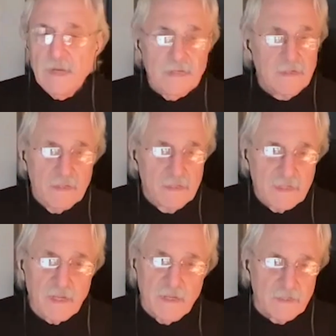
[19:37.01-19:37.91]
and
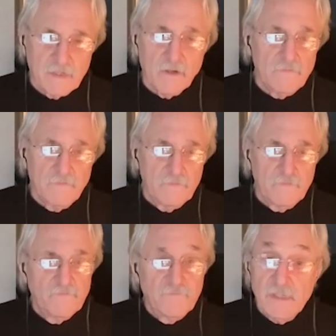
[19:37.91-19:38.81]
this has
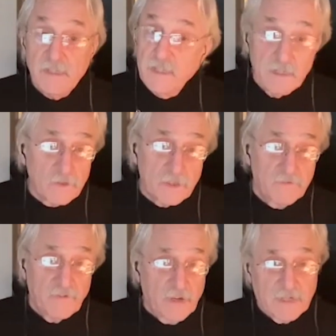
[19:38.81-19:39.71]
zilch
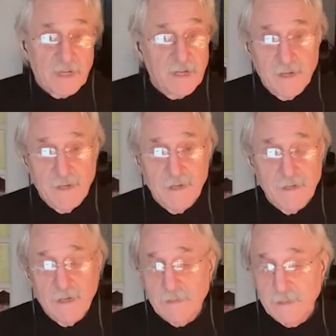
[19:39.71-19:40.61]
effects
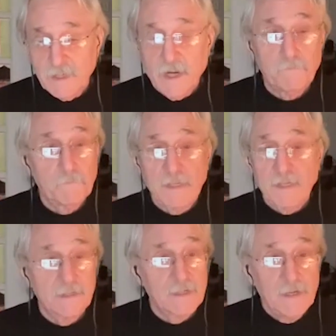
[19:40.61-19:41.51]
on the child,
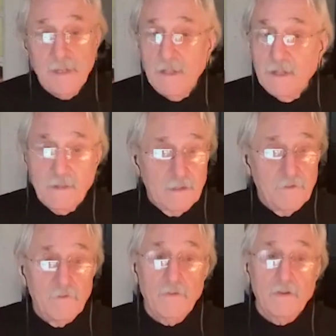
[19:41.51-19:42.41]
because
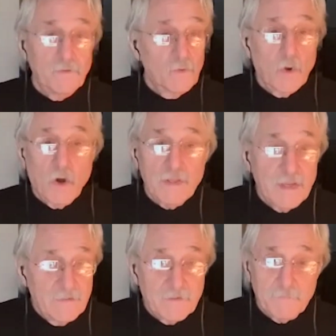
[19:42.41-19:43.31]
all
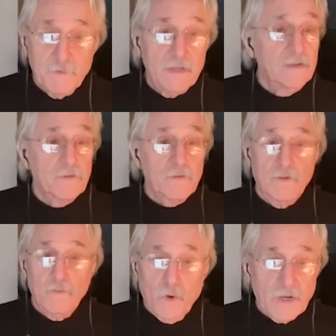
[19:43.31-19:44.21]
they have to be is
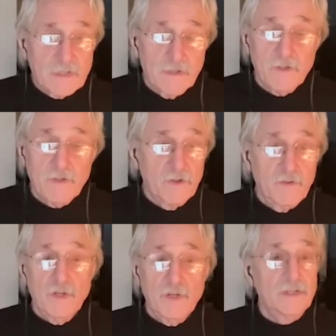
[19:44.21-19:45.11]
you walk down the street
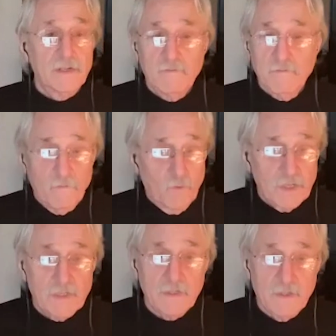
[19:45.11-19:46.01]
once and
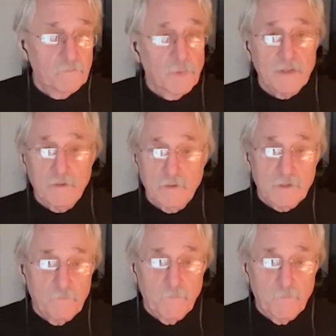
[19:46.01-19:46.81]
watch their mothers